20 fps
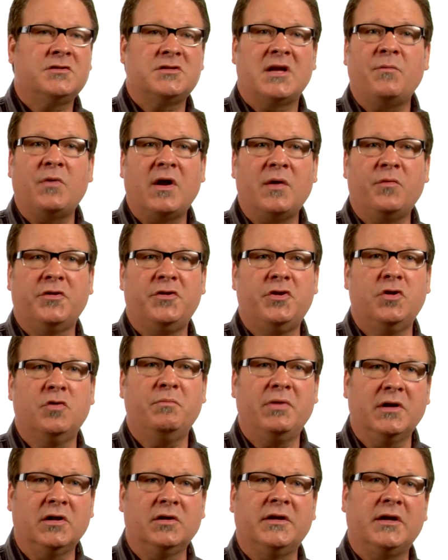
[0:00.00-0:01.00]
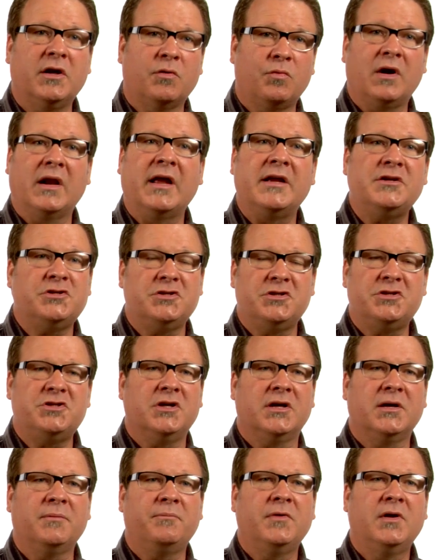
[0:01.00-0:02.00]
Same way with you building a
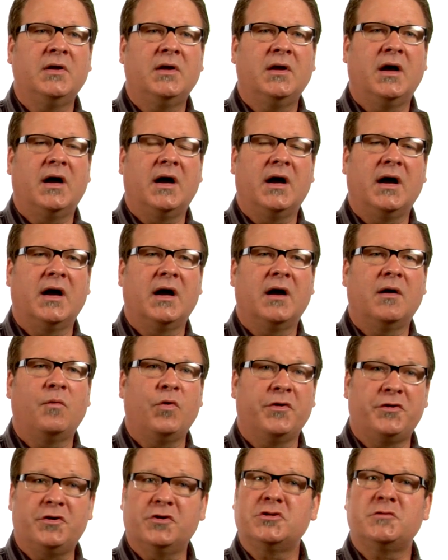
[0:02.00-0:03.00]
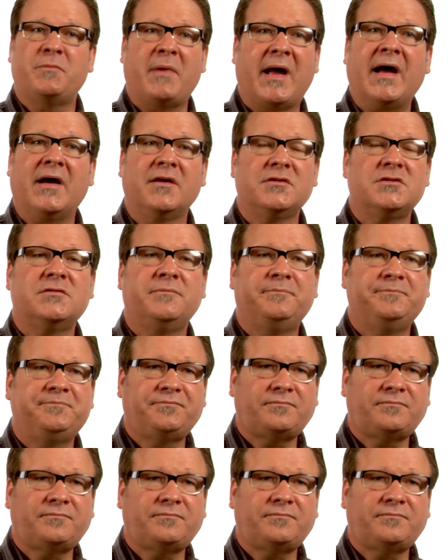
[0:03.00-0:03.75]
relationship with your spouse.